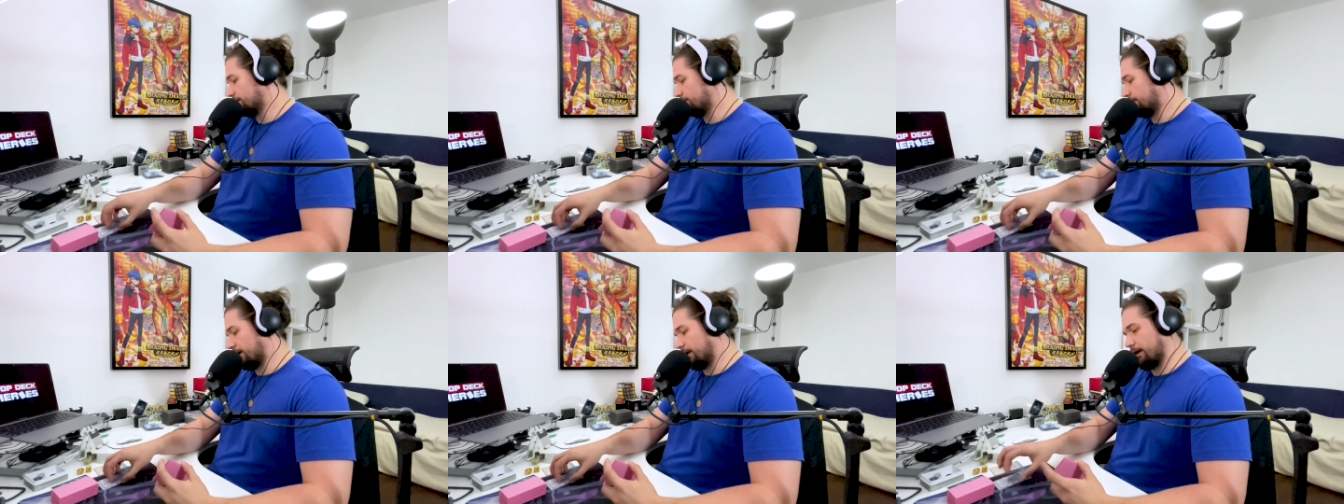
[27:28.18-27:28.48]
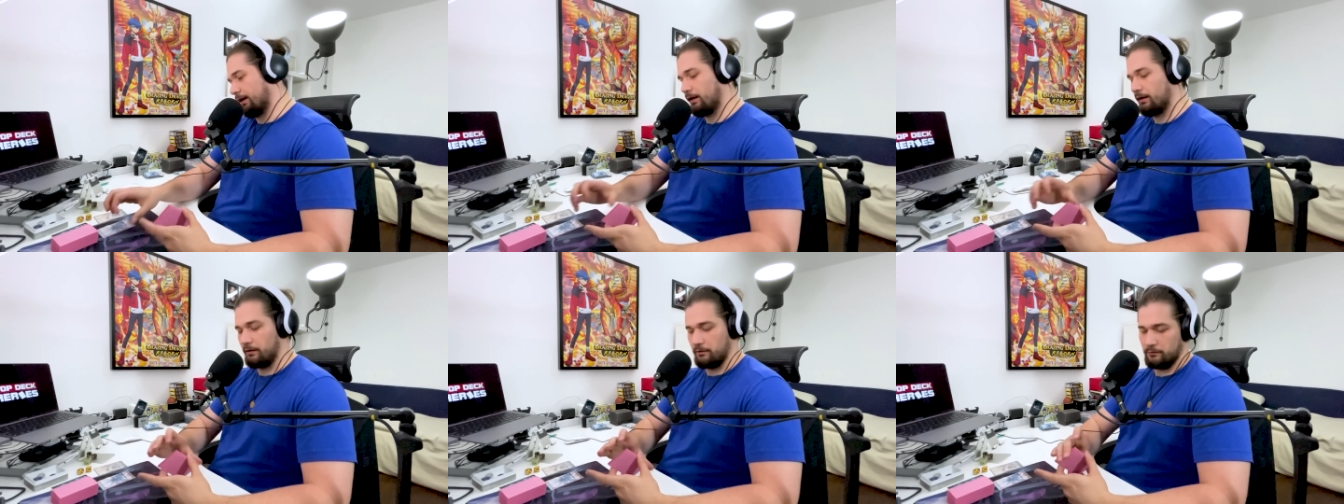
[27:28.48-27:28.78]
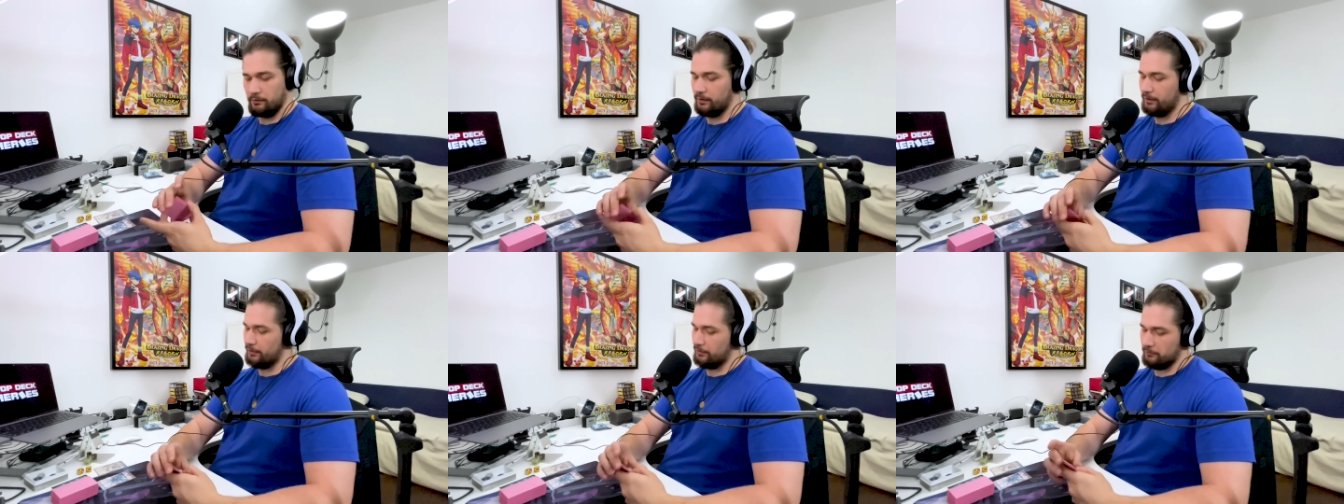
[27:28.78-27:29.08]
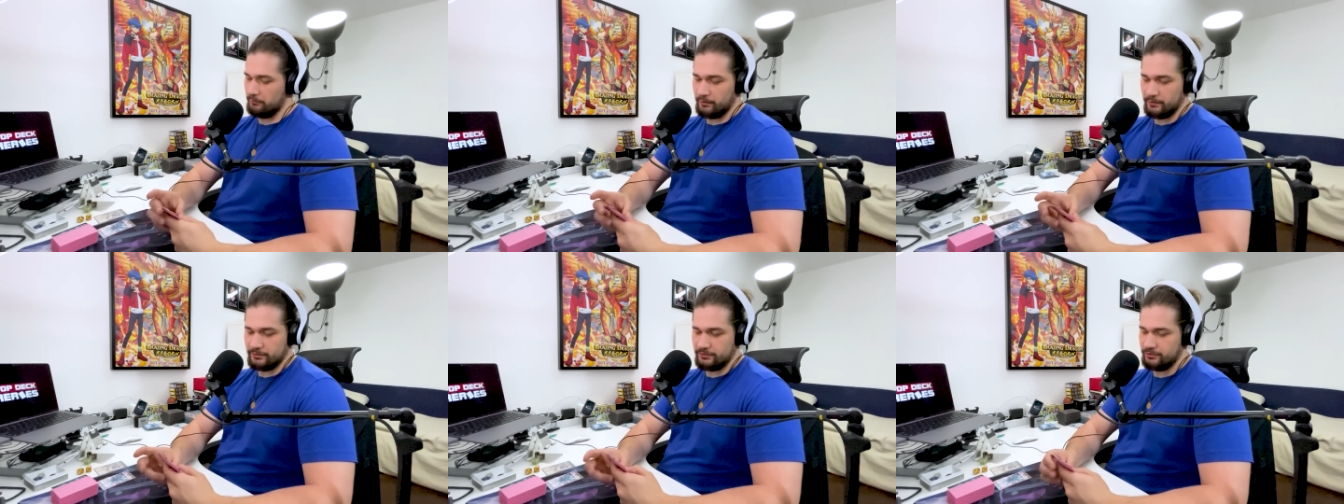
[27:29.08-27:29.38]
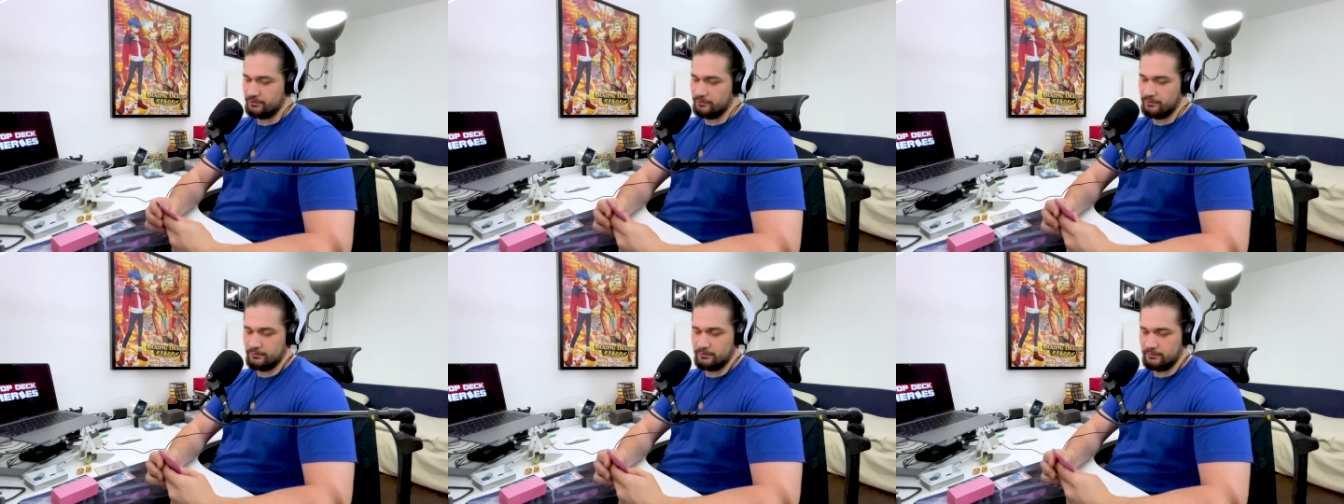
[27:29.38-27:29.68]
And I don't want to rush
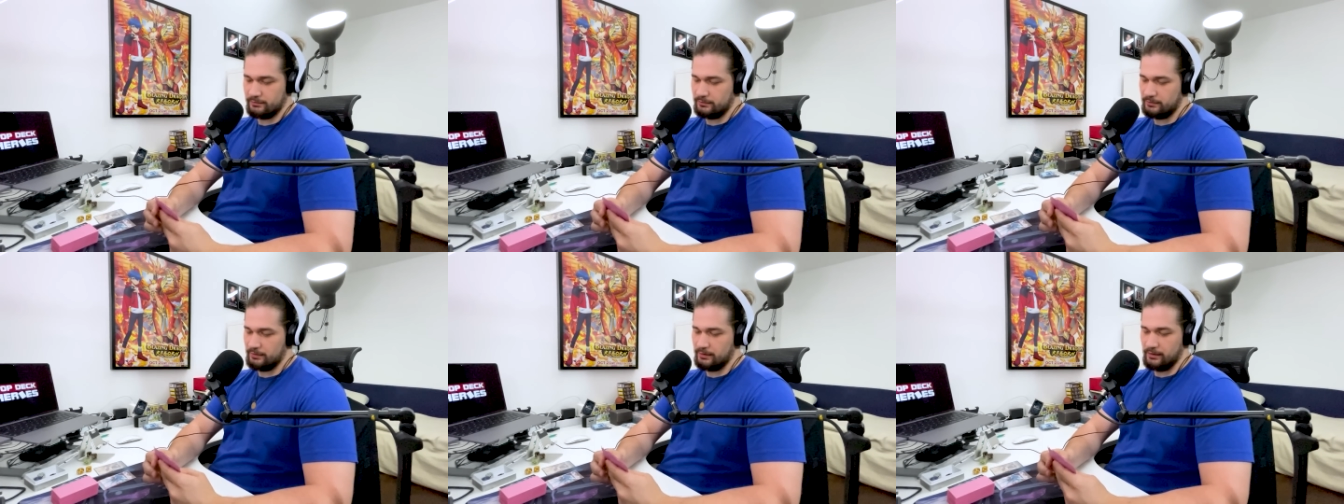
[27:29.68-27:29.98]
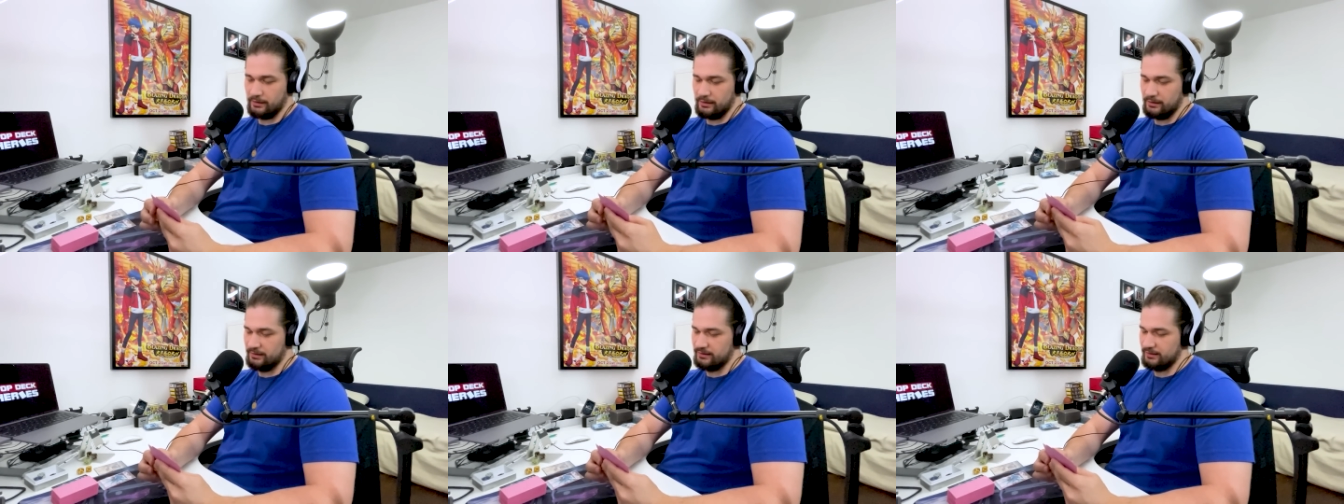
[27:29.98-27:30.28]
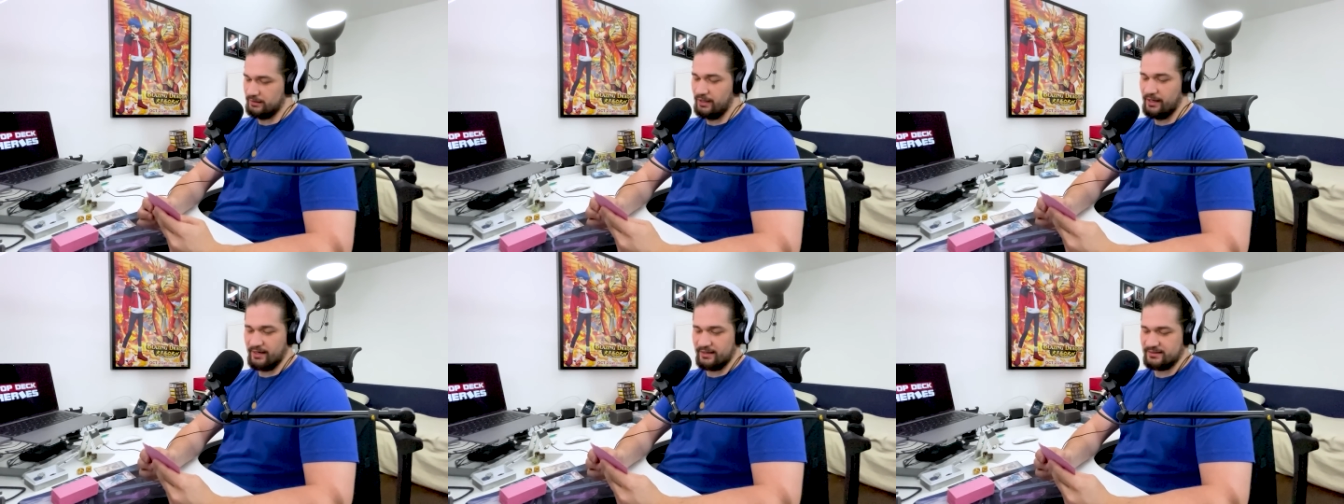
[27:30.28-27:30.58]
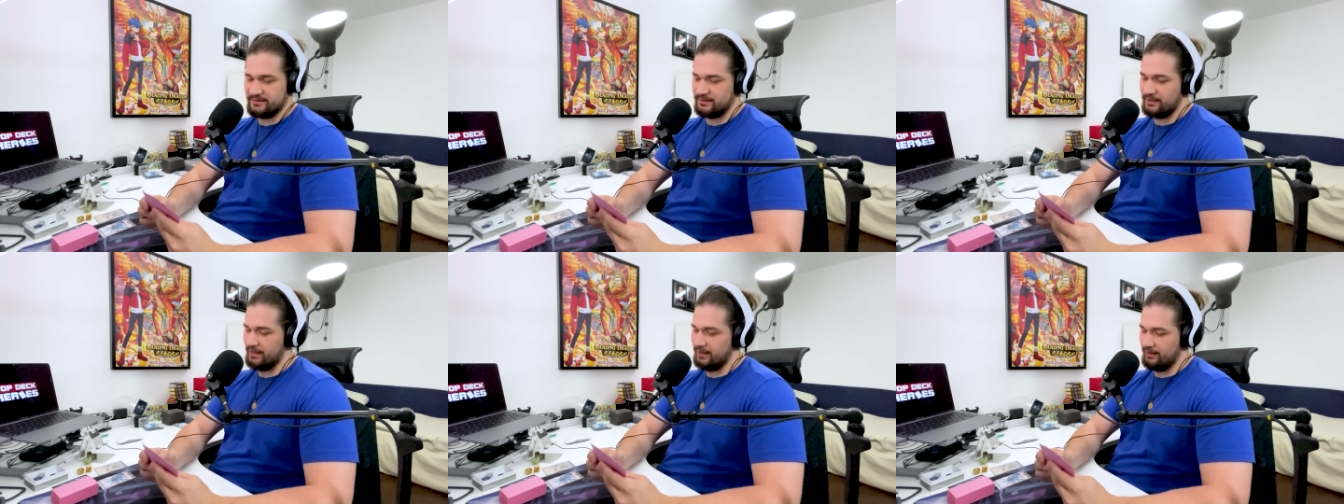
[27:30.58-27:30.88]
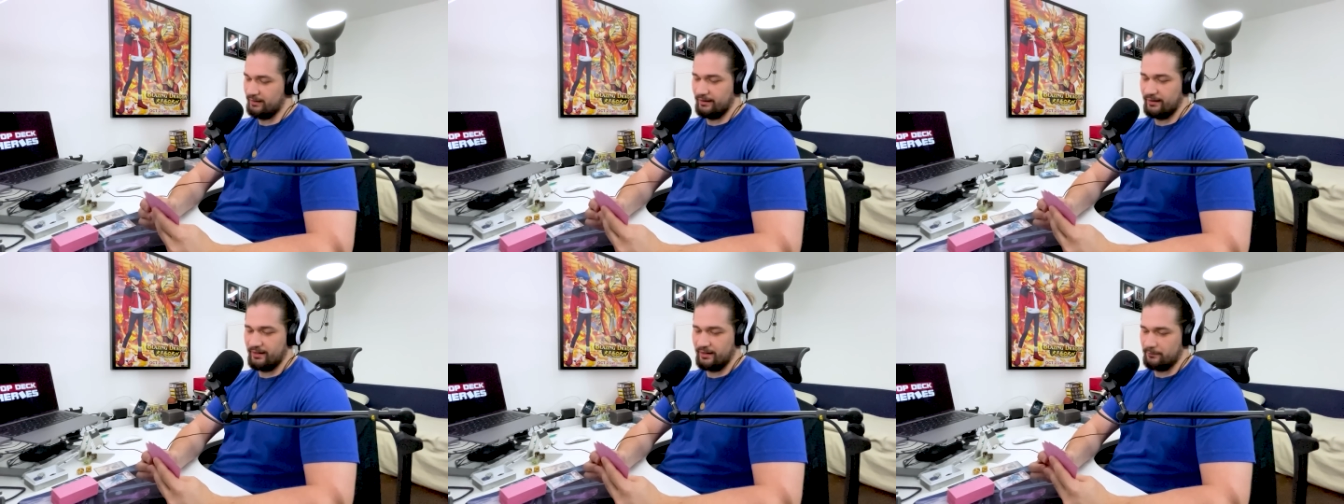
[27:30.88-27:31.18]
shoot. Oh, that's
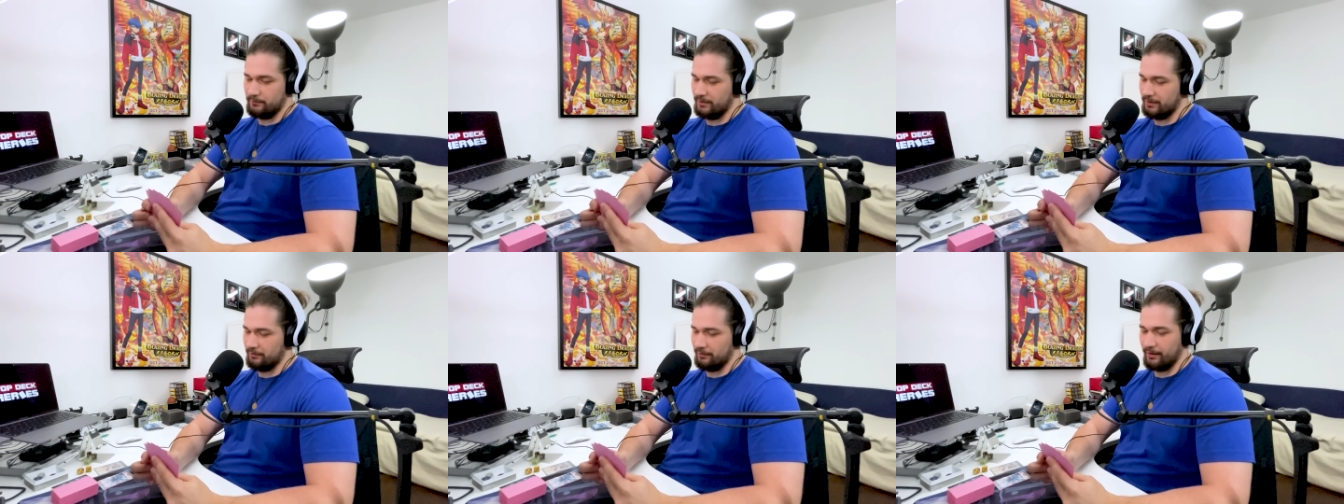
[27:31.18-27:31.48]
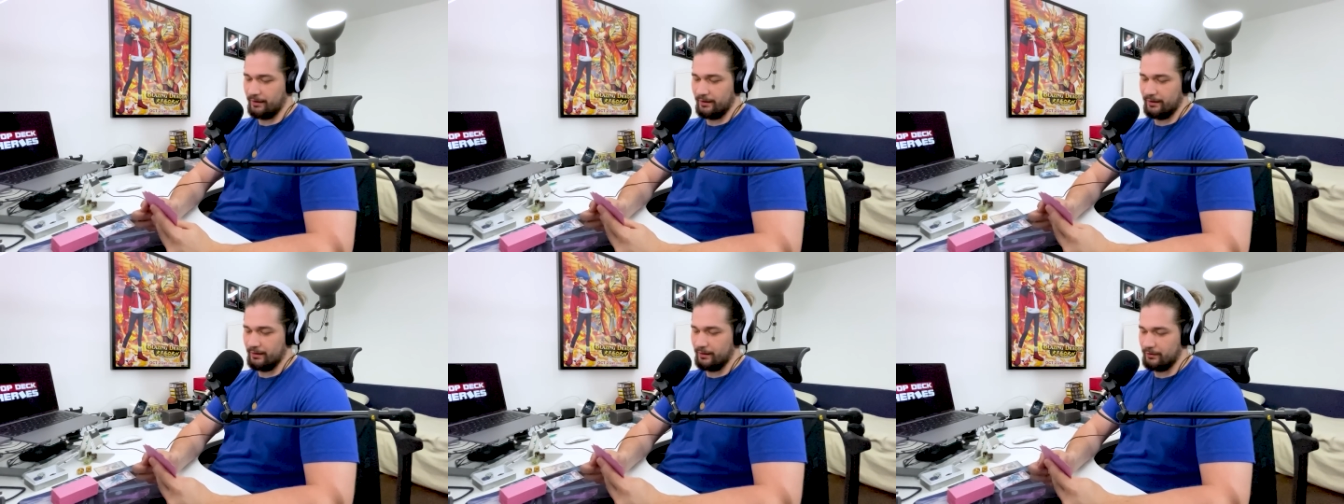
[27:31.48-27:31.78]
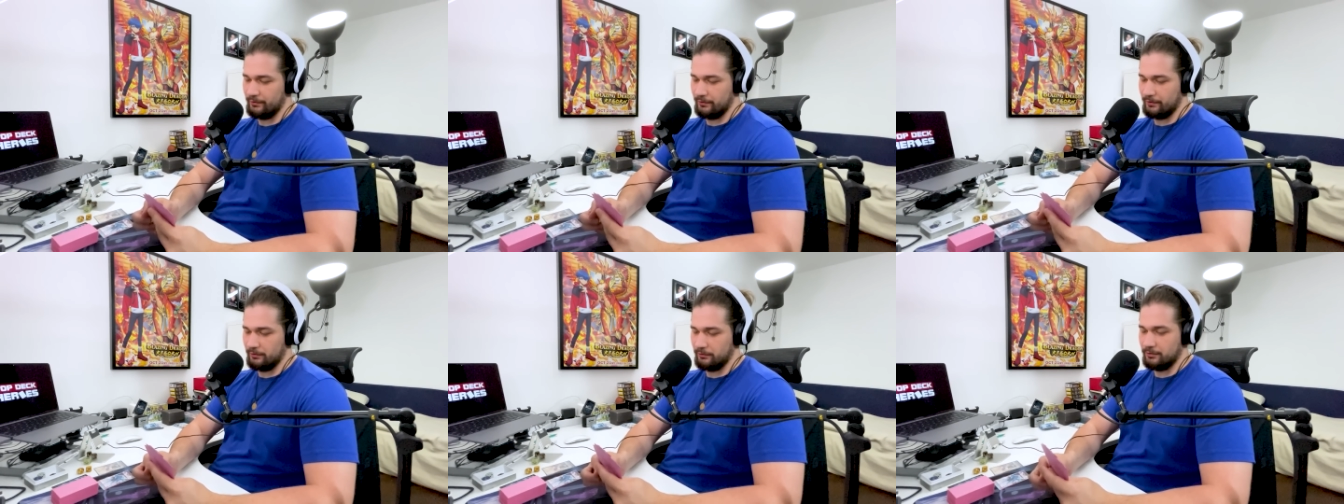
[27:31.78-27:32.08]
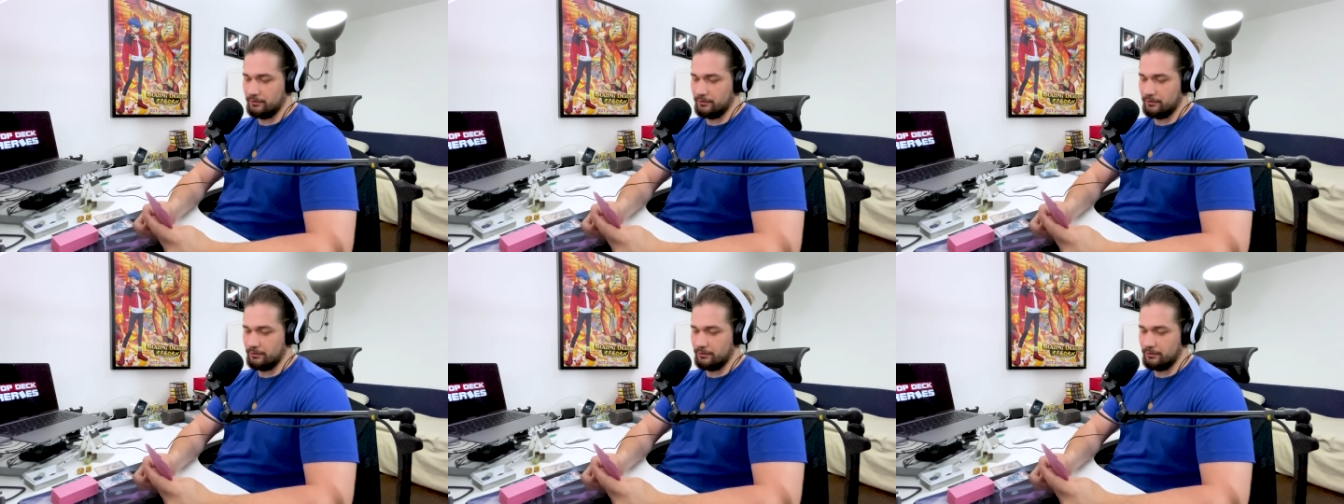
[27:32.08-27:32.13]
not letting me right now, though.